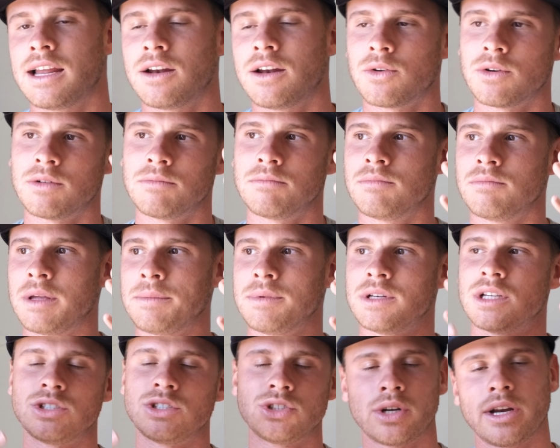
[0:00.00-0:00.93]
or maybe
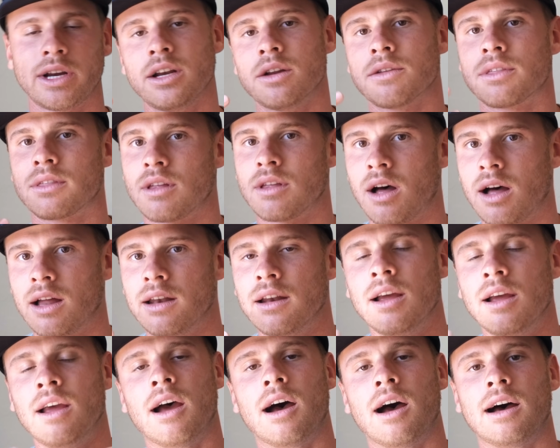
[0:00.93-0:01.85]
the train of thought
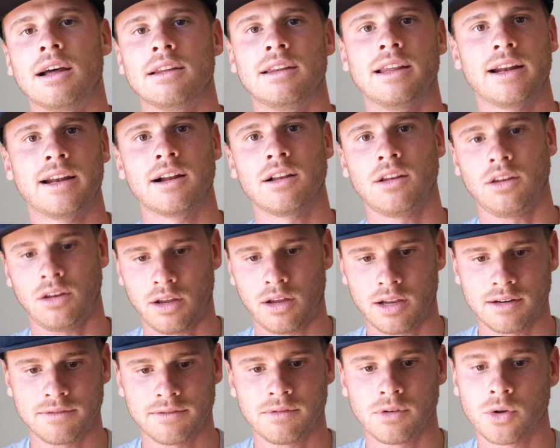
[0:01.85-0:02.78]
that a
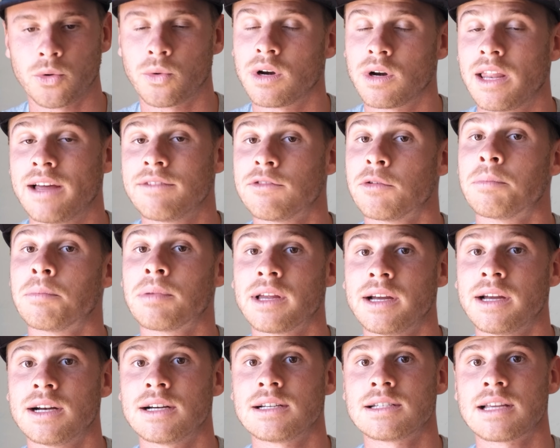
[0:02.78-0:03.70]
lot of lower level
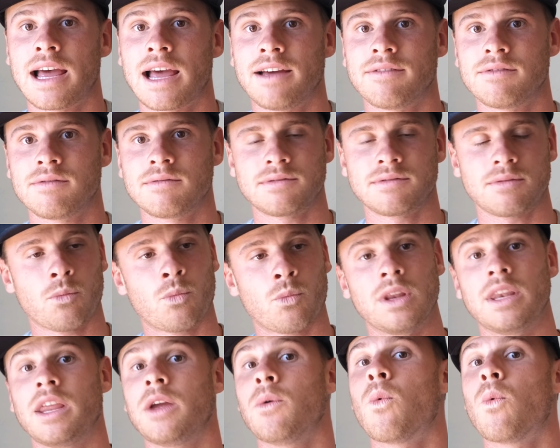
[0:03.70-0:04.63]
players have when
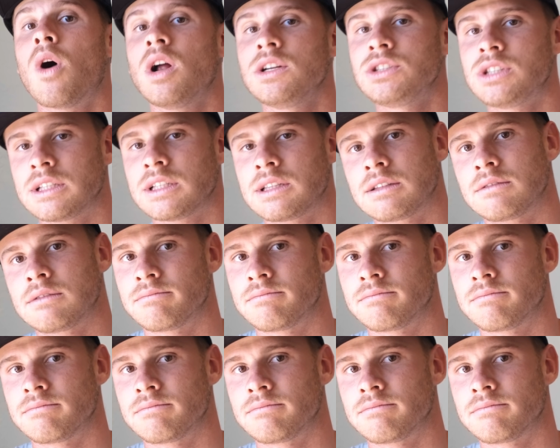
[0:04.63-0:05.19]
they watch a